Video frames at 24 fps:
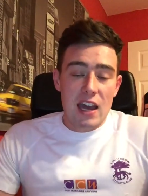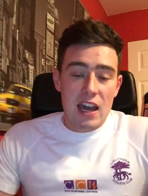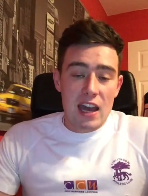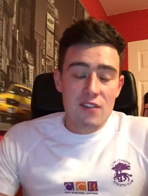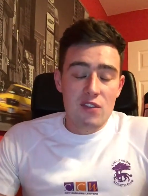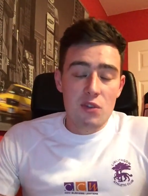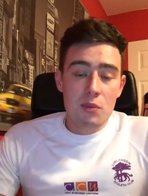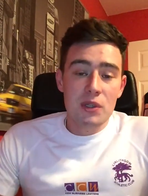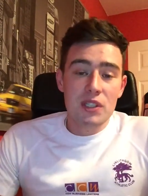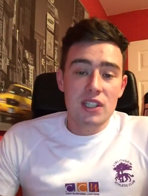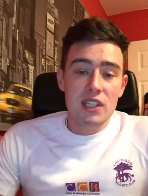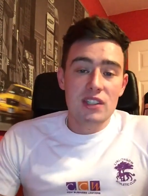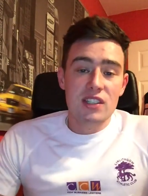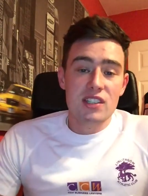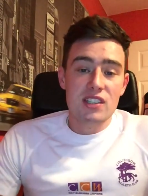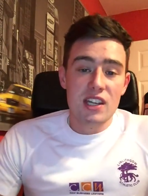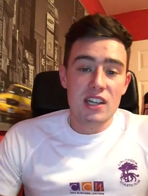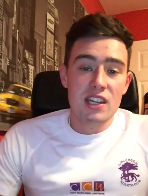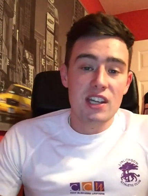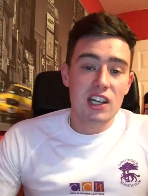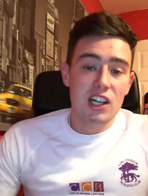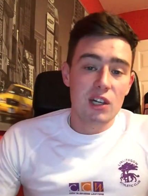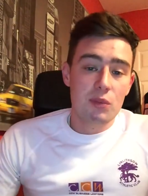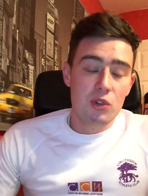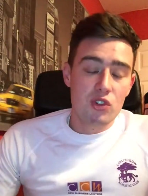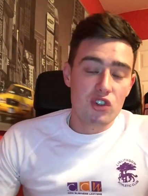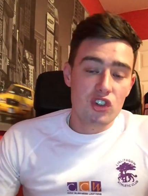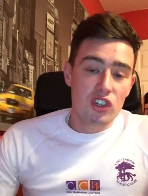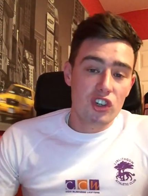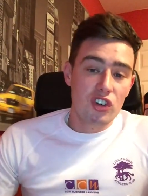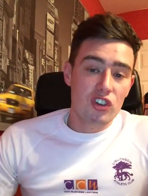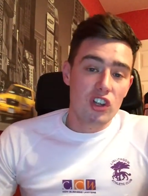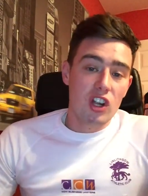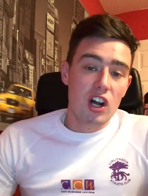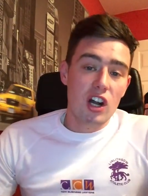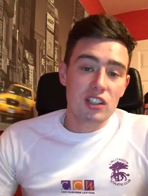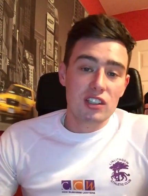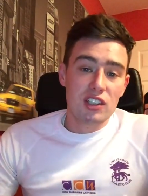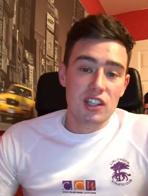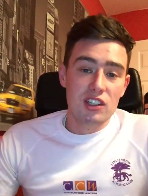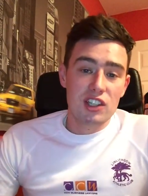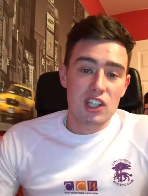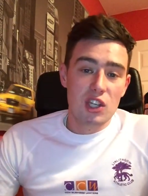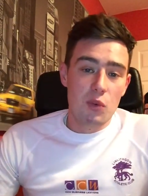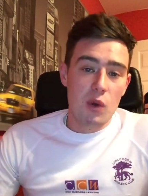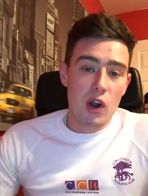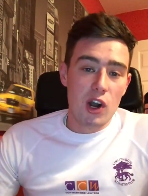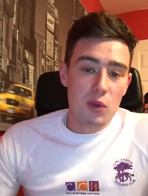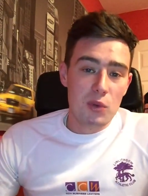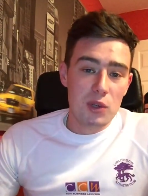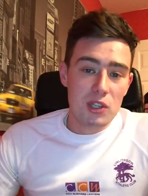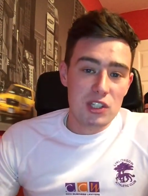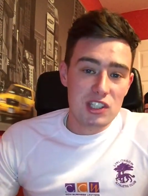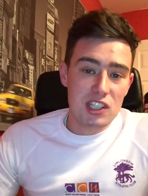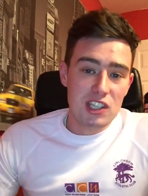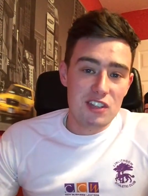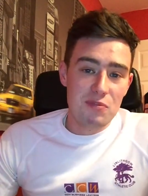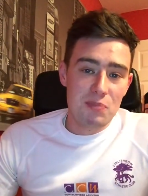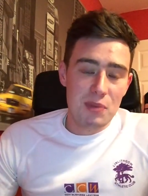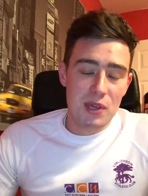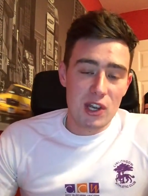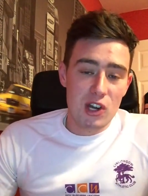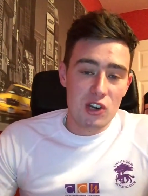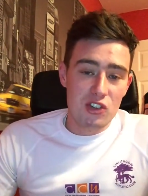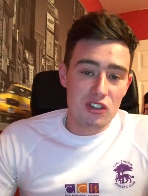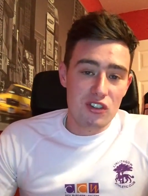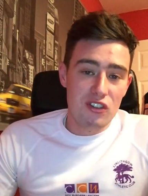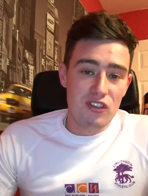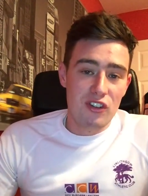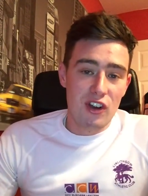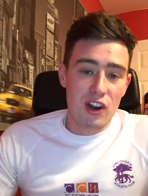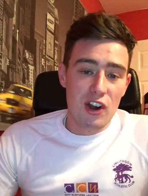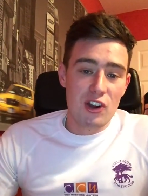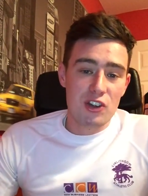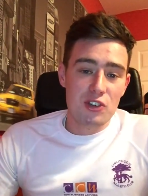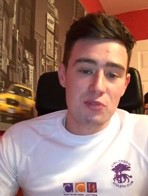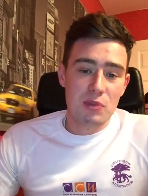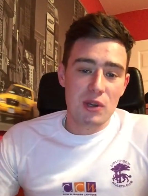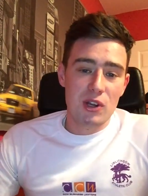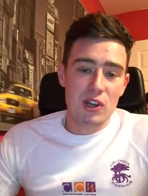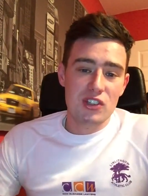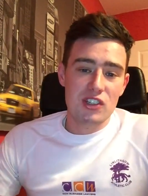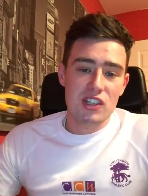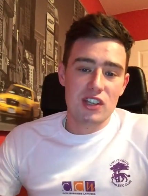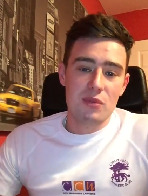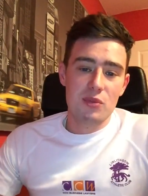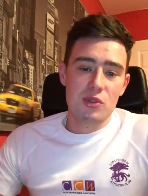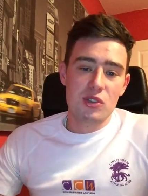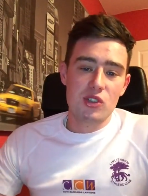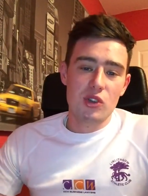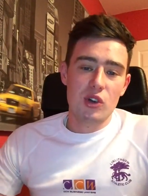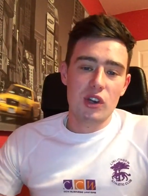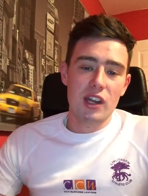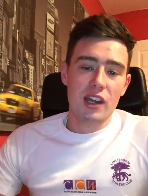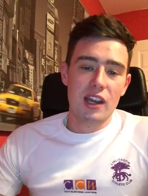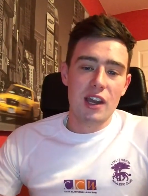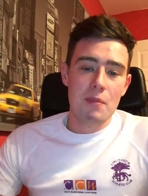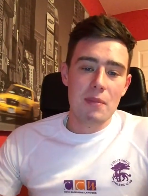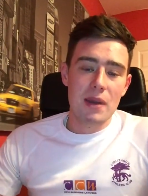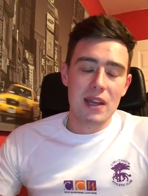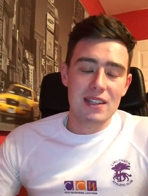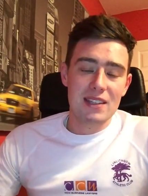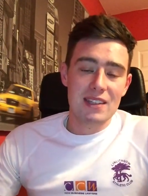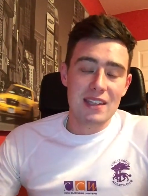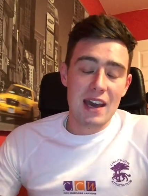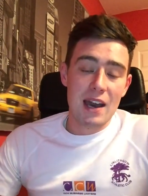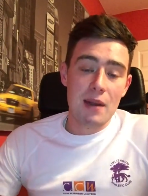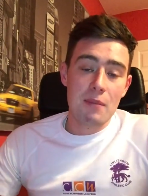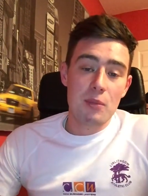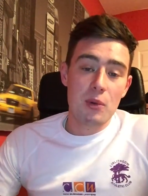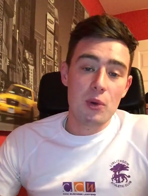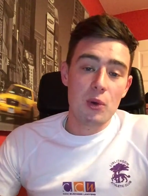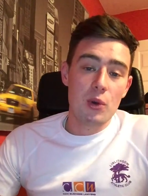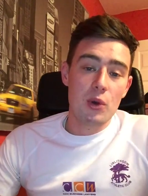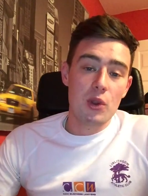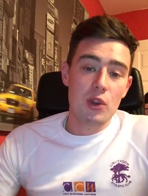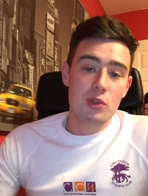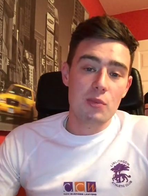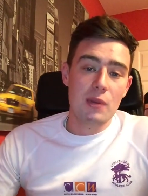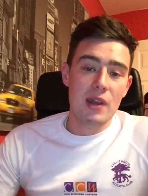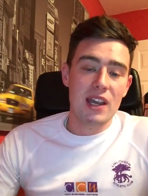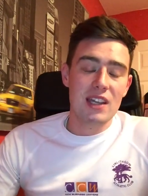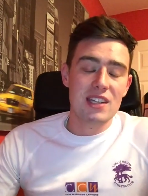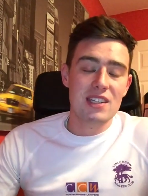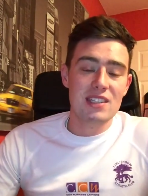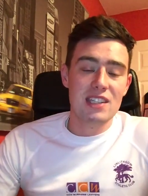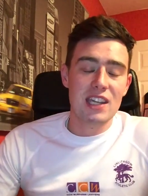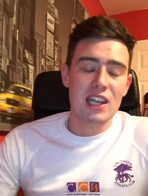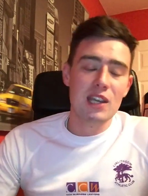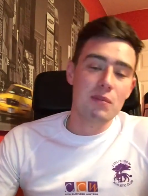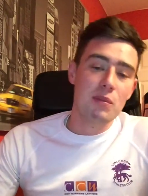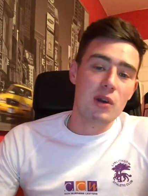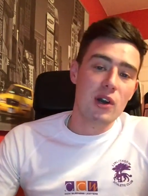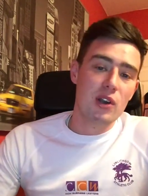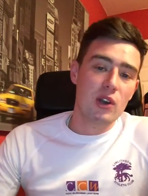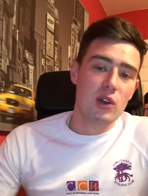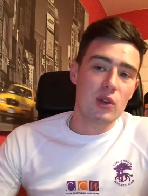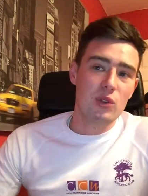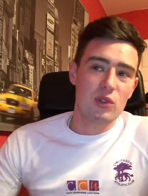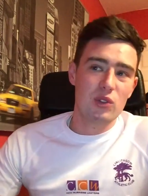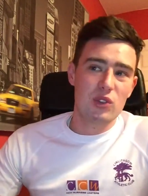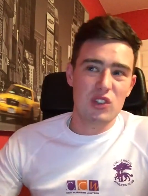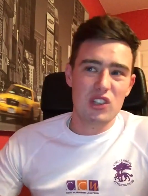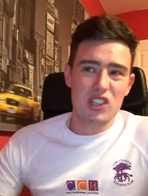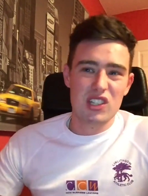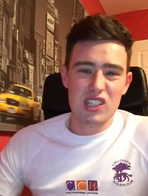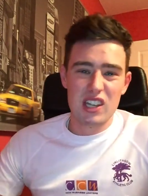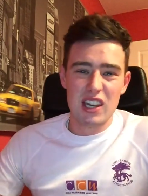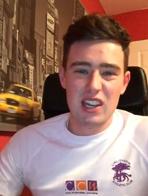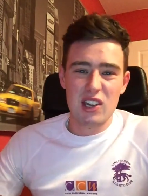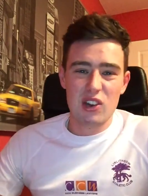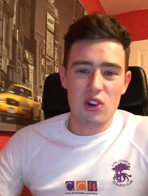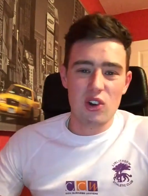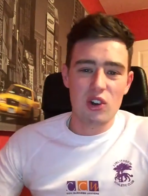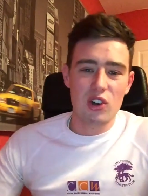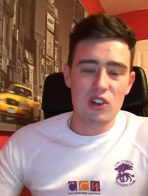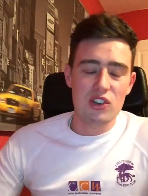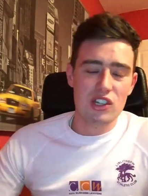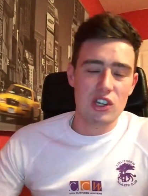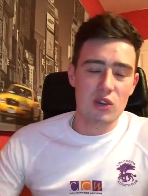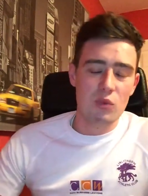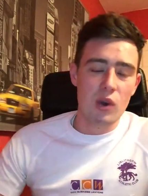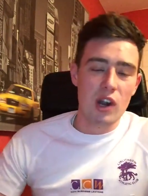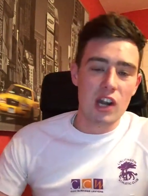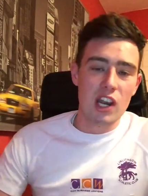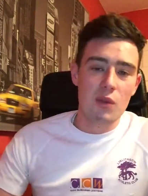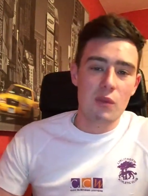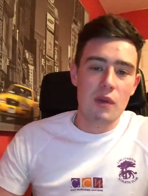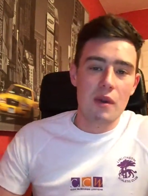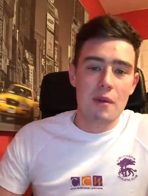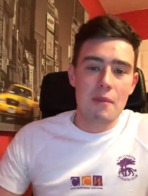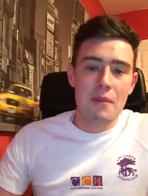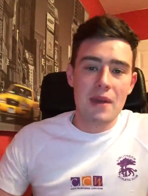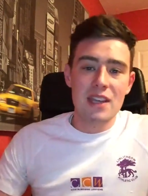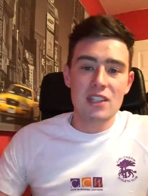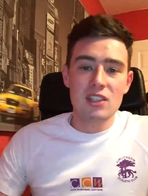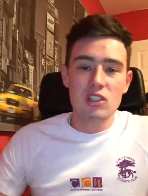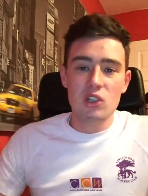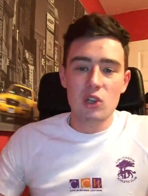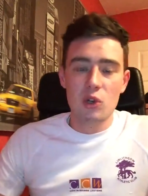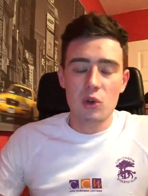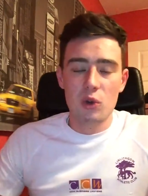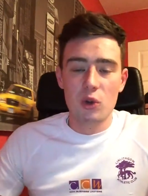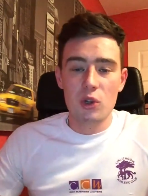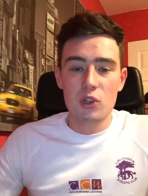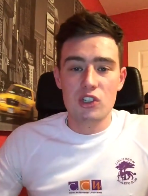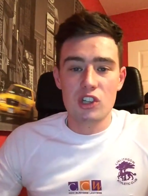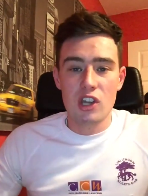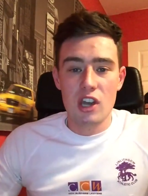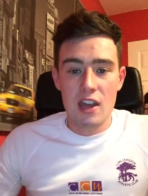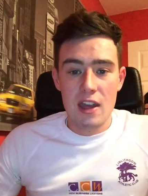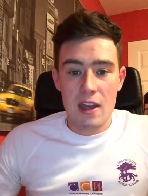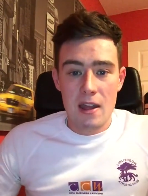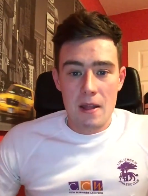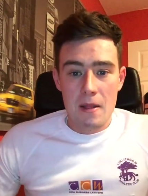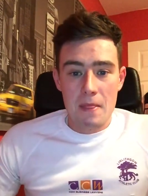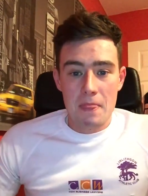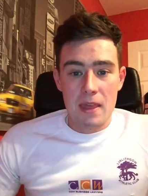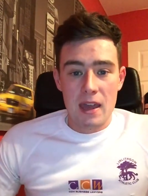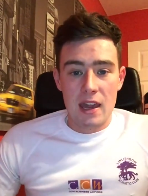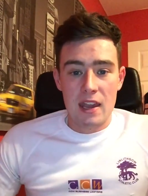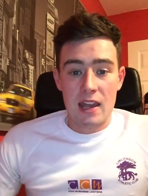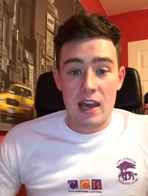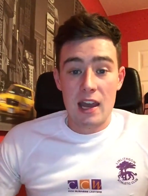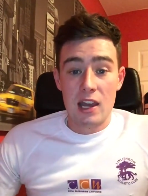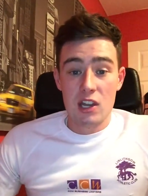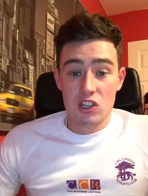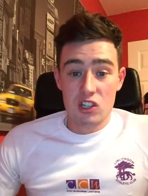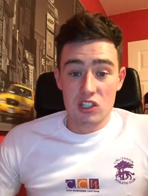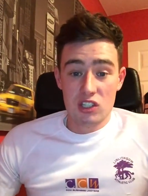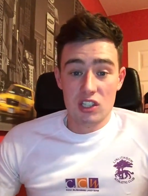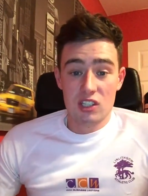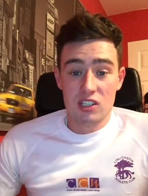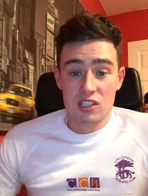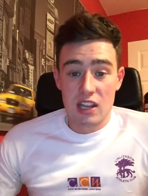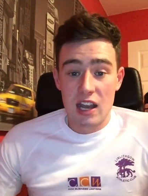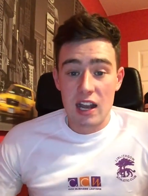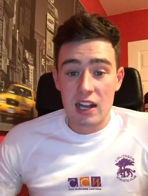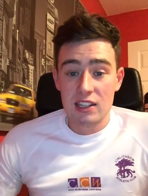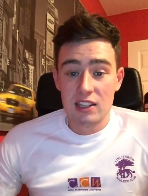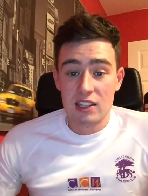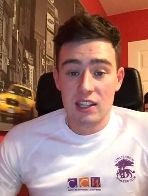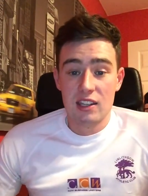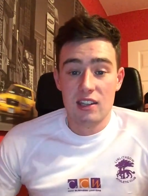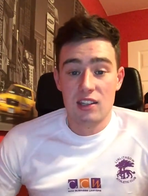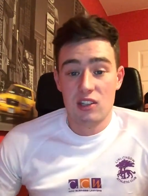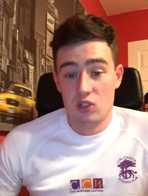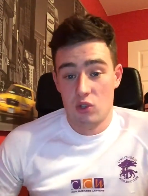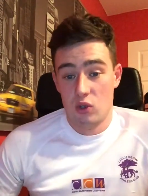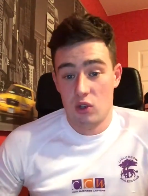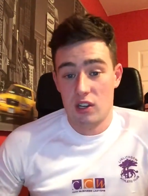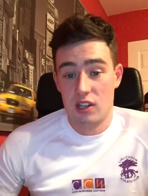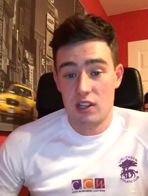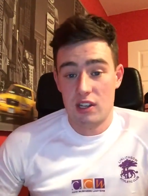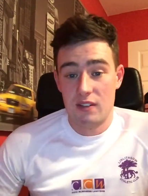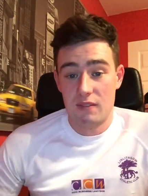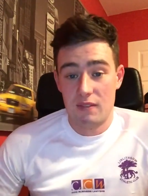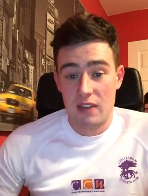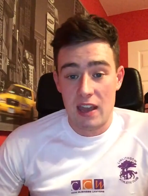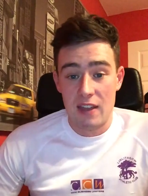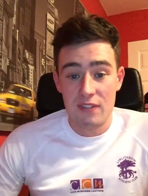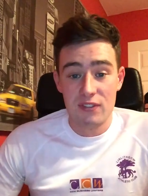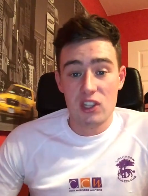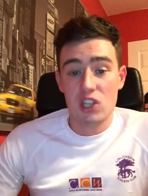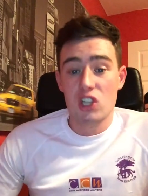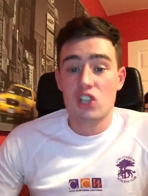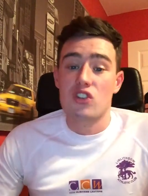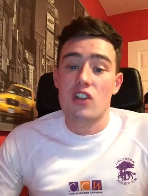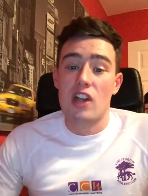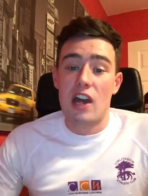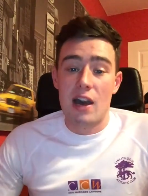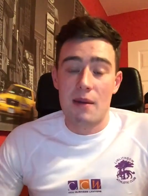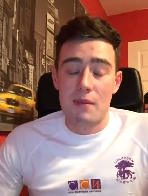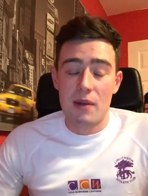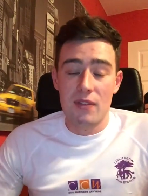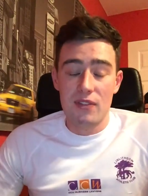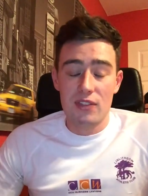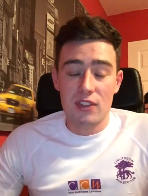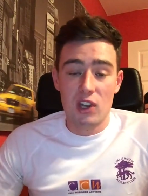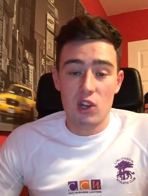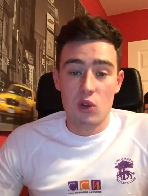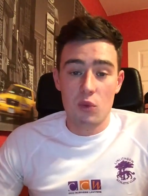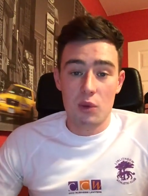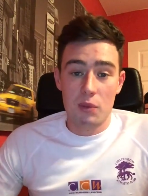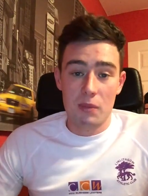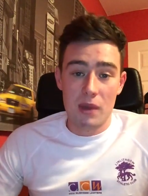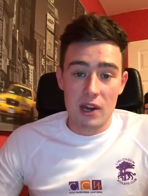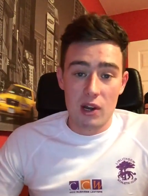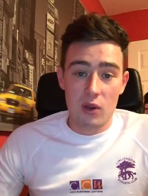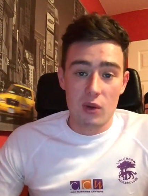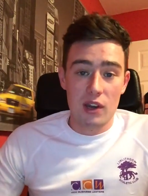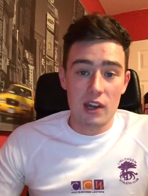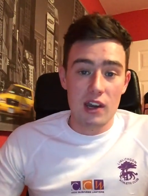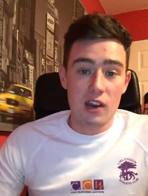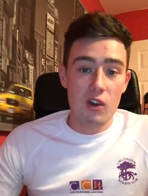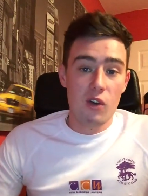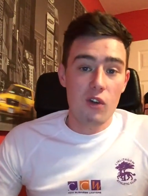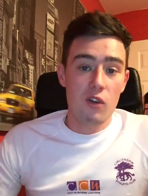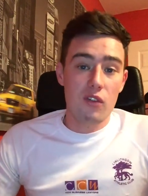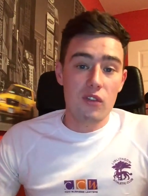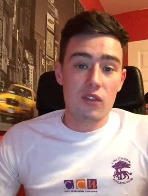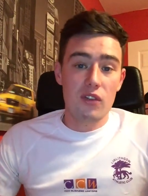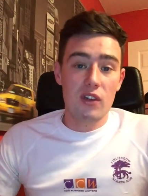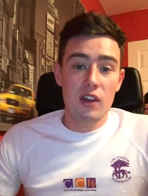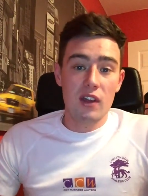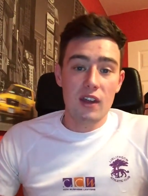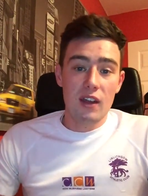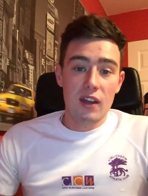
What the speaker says: everybody in cycling was really reluctant to work with Steve Peters at first because it was sort of like a bit taboo, there was a bit of stigma around the psychology and working with a mind coach. And that's just exactly the sort of industry that I'm in now with mental health,